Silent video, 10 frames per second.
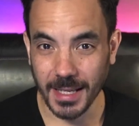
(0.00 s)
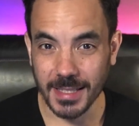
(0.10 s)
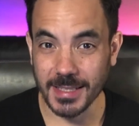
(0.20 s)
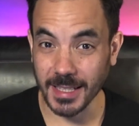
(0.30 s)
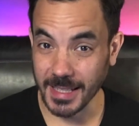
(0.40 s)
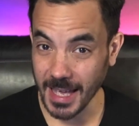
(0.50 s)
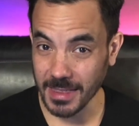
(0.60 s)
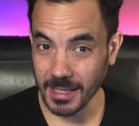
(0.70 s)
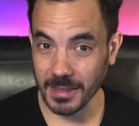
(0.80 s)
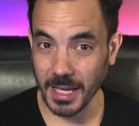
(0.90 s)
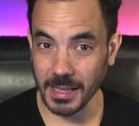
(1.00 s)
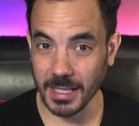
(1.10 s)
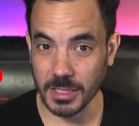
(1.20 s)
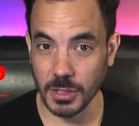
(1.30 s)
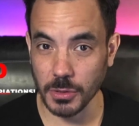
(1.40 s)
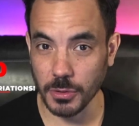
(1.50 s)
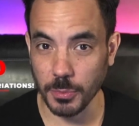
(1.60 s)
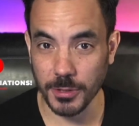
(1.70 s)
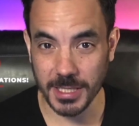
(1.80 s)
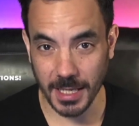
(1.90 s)
together, that lets Google
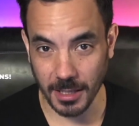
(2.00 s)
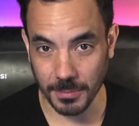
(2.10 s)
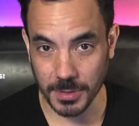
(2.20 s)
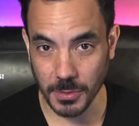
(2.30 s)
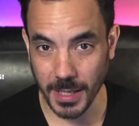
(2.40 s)
present up to a